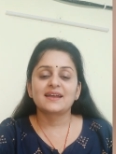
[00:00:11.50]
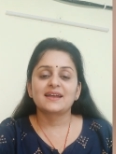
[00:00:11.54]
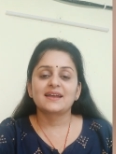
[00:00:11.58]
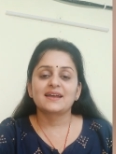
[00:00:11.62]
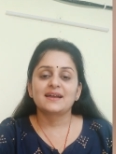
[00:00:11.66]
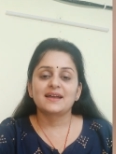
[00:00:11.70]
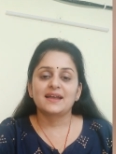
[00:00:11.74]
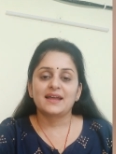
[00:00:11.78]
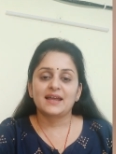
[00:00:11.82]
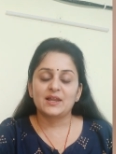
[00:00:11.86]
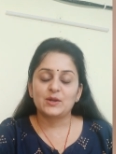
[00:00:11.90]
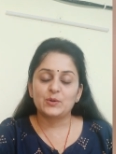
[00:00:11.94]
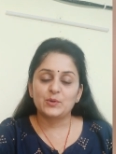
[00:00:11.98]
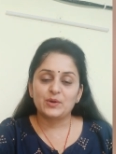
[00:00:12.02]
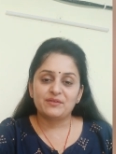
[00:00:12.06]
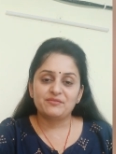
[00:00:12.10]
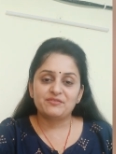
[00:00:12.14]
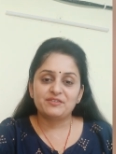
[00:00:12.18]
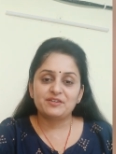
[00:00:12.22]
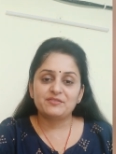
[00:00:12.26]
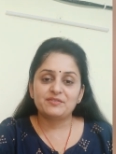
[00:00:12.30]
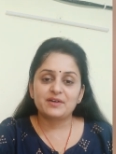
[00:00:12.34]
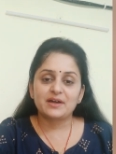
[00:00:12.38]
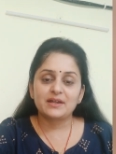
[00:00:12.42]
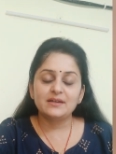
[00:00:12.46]
Hello
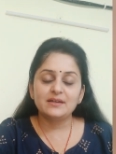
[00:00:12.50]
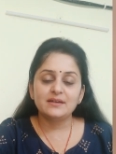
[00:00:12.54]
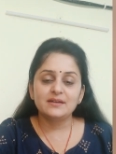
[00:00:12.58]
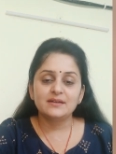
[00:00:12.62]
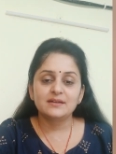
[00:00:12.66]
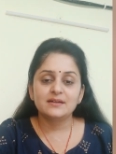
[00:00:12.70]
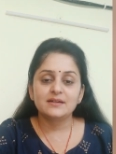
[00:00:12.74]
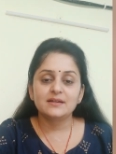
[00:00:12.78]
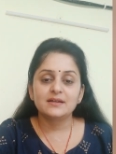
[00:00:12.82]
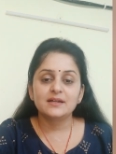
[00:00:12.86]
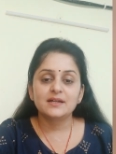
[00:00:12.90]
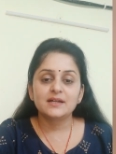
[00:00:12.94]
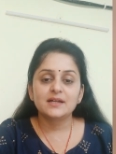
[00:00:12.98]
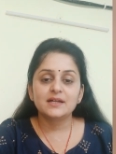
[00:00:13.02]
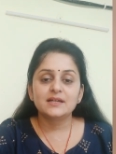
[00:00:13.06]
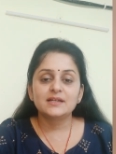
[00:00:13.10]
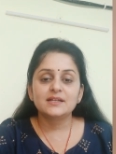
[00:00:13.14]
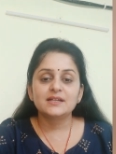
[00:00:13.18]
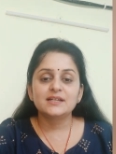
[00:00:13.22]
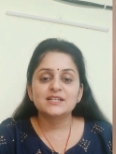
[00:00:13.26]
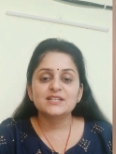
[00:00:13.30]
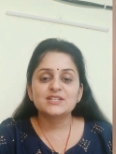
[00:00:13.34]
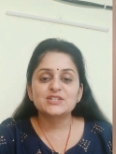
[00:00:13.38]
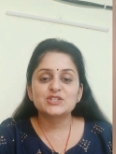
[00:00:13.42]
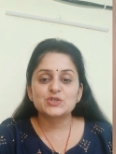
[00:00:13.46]
everyone.
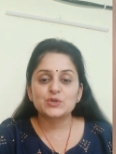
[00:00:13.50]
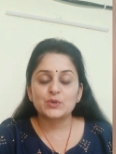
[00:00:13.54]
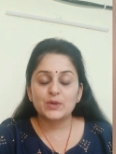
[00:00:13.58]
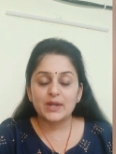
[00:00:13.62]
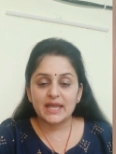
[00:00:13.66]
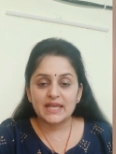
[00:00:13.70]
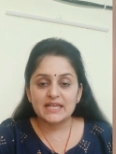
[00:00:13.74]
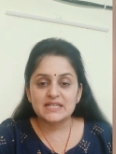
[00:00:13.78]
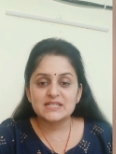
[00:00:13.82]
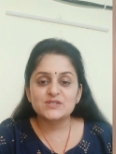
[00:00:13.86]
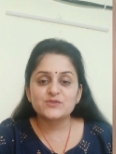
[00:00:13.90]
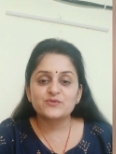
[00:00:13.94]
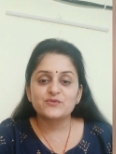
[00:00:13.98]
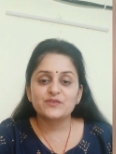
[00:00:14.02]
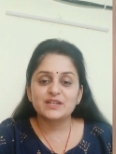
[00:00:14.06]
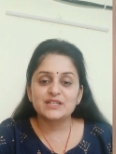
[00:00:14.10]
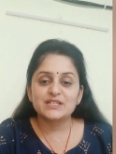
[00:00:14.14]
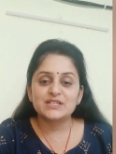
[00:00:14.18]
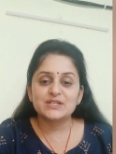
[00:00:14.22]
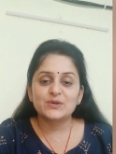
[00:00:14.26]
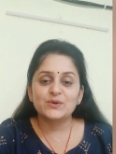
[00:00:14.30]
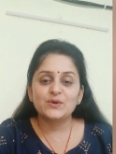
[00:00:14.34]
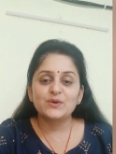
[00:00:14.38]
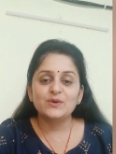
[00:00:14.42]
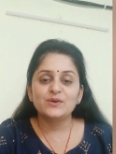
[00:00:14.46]
Today's
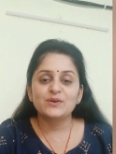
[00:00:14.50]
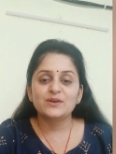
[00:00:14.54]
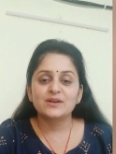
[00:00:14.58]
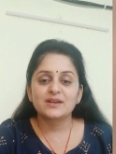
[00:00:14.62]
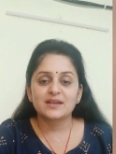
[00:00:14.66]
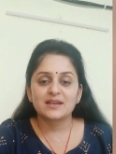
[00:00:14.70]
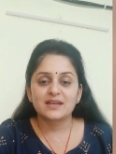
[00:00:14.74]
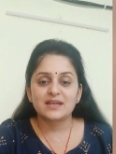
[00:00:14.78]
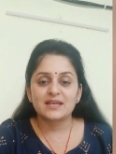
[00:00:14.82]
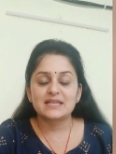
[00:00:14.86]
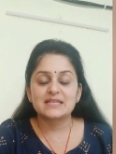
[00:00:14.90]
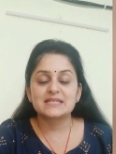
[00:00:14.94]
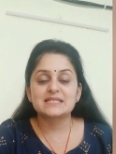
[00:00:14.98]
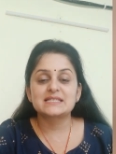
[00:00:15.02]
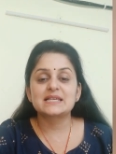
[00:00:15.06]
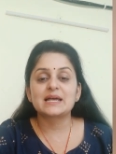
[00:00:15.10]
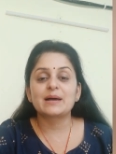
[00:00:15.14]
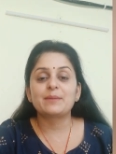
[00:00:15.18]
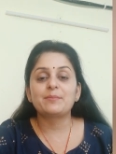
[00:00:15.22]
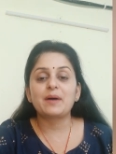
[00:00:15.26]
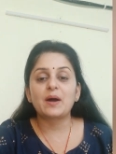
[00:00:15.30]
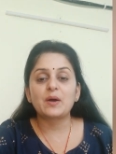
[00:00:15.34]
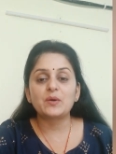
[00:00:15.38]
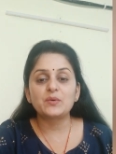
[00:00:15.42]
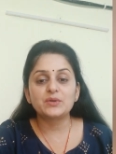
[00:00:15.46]
video is
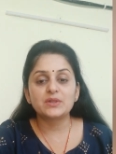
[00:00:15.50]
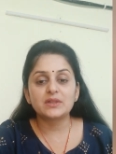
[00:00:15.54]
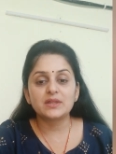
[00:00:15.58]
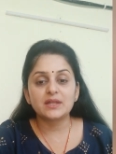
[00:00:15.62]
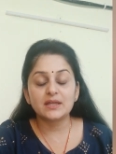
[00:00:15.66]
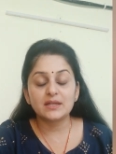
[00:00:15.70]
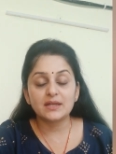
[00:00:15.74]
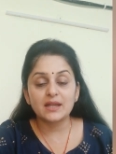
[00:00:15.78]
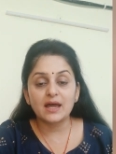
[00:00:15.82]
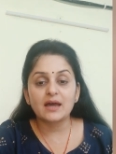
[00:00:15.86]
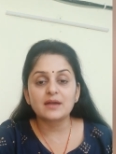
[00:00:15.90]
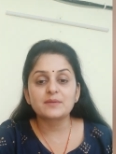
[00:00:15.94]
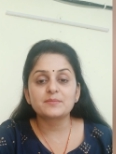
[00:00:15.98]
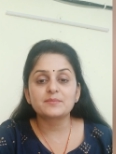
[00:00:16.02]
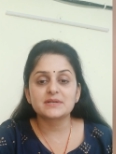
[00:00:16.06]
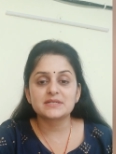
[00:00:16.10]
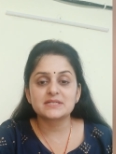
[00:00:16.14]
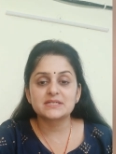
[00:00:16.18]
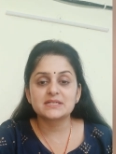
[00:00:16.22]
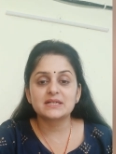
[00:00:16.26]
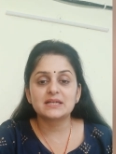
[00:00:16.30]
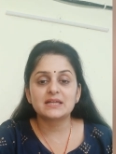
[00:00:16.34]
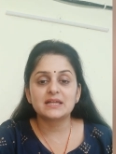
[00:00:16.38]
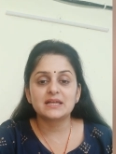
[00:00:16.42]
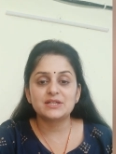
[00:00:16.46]
about thenar
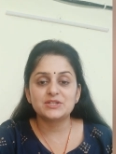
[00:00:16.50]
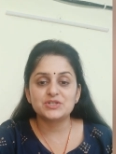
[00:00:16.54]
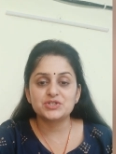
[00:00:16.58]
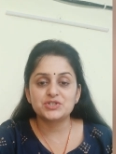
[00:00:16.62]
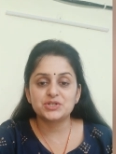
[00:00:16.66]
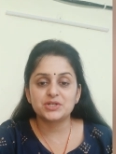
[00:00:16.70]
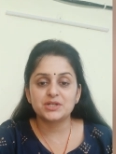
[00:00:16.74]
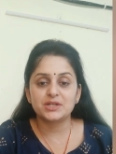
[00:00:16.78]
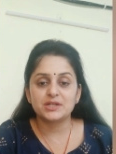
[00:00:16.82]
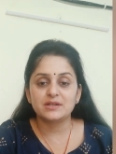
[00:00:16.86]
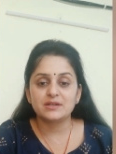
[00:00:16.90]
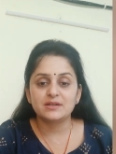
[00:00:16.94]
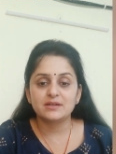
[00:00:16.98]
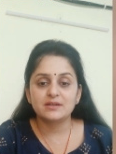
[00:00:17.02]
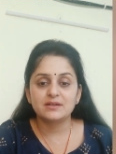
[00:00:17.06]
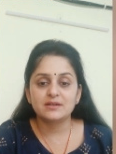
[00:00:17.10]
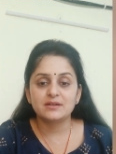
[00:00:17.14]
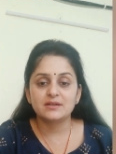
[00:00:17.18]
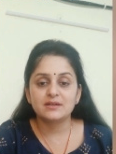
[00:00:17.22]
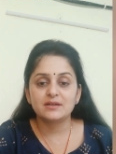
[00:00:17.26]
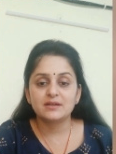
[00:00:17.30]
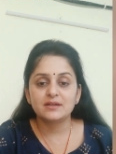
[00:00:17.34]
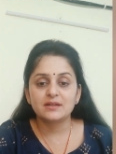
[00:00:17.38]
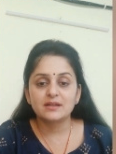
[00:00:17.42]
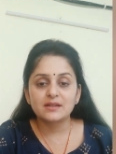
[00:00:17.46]
muscle injury.
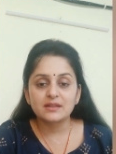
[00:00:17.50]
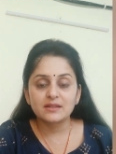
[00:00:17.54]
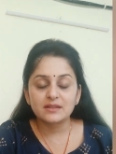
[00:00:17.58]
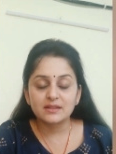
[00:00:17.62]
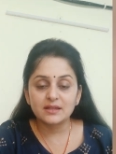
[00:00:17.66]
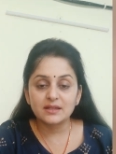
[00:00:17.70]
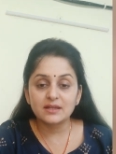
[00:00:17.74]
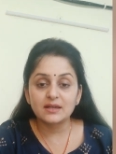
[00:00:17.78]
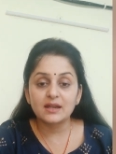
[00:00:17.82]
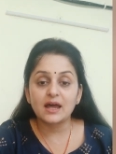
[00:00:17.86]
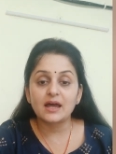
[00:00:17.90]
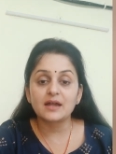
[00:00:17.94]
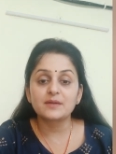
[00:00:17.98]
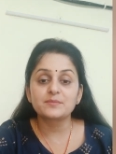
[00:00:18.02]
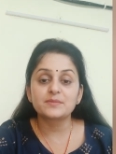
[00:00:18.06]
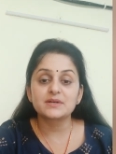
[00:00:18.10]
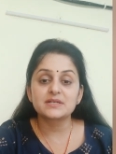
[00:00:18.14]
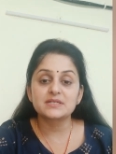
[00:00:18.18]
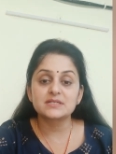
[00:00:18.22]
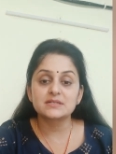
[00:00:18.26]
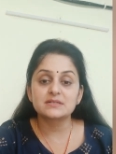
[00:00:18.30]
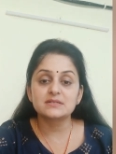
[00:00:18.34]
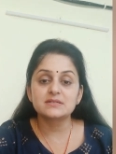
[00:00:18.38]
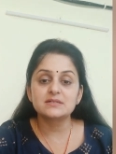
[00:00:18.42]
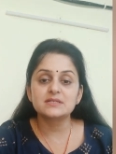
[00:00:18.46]
Thenar
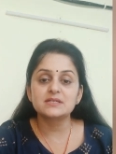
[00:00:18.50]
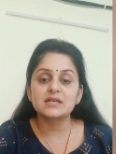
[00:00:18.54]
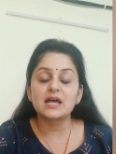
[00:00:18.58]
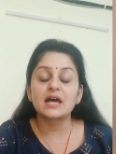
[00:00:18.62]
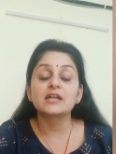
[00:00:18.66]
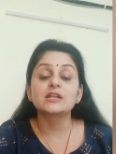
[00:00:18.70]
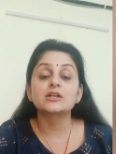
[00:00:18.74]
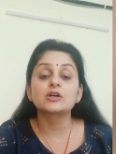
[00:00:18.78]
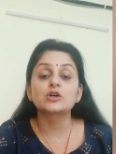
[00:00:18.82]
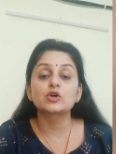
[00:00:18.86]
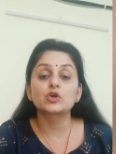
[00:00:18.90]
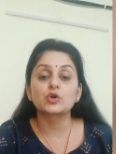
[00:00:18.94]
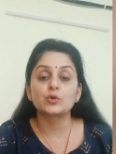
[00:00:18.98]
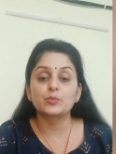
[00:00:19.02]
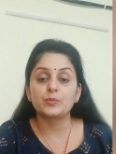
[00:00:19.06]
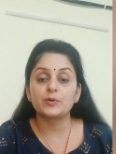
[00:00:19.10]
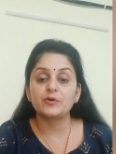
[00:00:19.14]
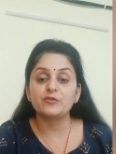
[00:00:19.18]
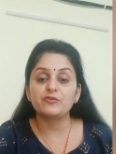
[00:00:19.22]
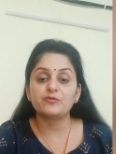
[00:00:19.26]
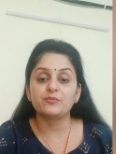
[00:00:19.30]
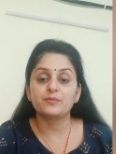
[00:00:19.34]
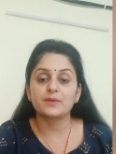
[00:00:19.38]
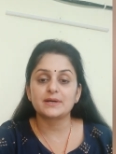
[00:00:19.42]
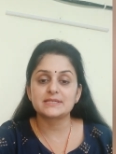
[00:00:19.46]
muscles are a group
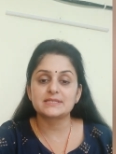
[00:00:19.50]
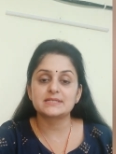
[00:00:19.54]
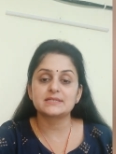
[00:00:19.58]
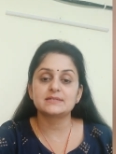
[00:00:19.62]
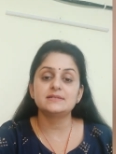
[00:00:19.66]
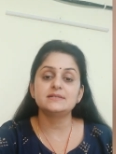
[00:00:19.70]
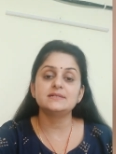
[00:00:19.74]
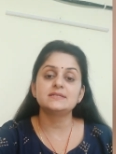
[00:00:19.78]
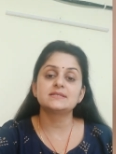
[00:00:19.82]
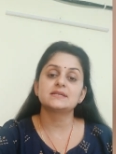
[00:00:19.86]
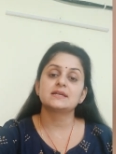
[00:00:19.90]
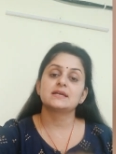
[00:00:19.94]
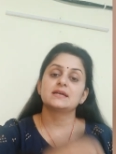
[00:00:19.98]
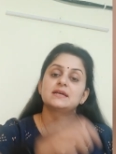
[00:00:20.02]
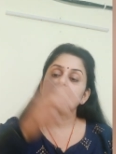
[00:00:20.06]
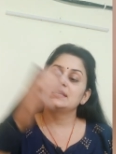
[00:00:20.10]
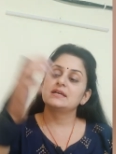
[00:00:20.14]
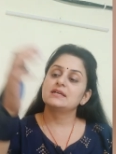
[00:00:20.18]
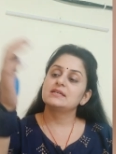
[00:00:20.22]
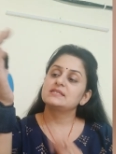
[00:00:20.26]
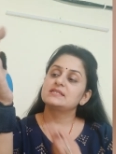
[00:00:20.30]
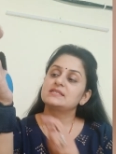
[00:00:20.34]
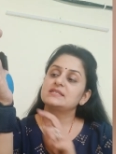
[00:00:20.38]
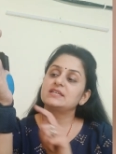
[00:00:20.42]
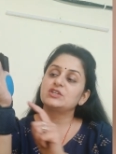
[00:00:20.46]
of muscles
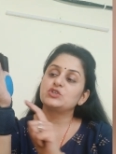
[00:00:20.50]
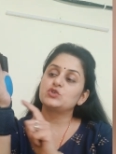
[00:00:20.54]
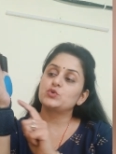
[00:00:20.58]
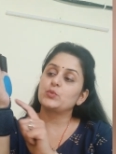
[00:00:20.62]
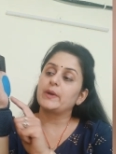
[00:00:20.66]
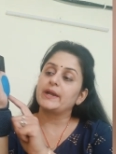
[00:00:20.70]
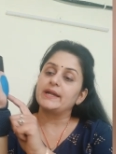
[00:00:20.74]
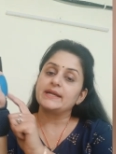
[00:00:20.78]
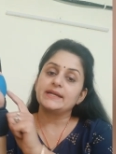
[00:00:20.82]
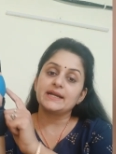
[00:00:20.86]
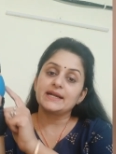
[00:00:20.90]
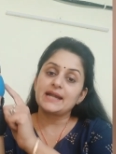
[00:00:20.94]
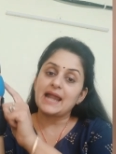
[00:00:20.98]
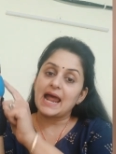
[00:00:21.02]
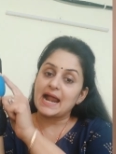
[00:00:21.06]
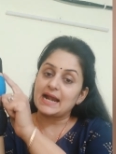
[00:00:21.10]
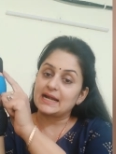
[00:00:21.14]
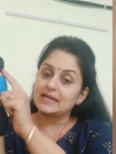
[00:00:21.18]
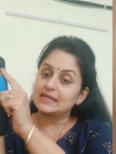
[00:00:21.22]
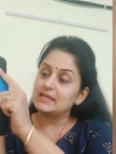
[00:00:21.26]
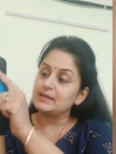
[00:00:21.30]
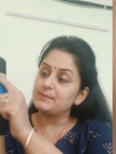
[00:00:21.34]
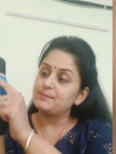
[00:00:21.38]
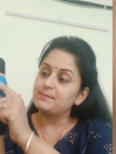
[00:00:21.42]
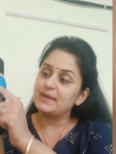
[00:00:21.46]
situated at
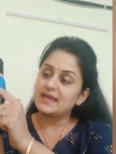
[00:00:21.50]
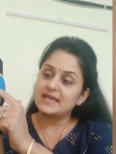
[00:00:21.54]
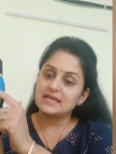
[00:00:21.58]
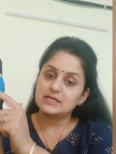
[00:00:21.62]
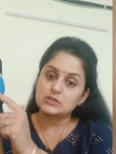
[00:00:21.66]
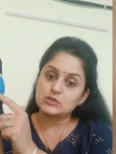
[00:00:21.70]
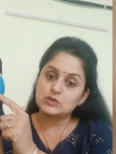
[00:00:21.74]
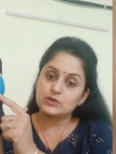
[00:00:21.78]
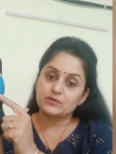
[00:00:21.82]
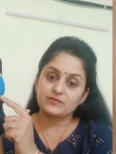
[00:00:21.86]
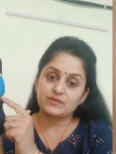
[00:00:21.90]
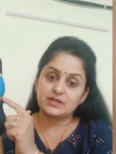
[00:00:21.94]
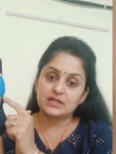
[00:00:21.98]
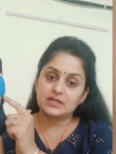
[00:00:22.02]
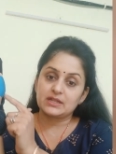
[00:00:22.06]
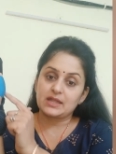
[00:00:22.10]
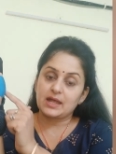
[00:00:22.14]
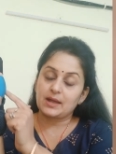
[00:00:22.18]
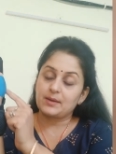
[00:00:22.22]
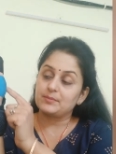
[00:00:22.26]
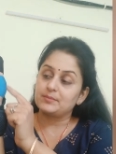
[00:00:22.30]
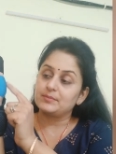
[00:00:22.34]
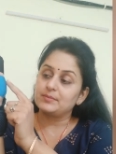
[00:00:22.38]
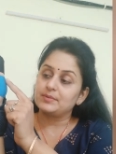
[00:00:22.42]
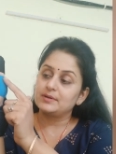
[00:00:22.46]
the base of the
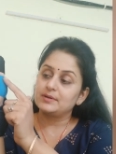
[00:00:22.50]
thumb.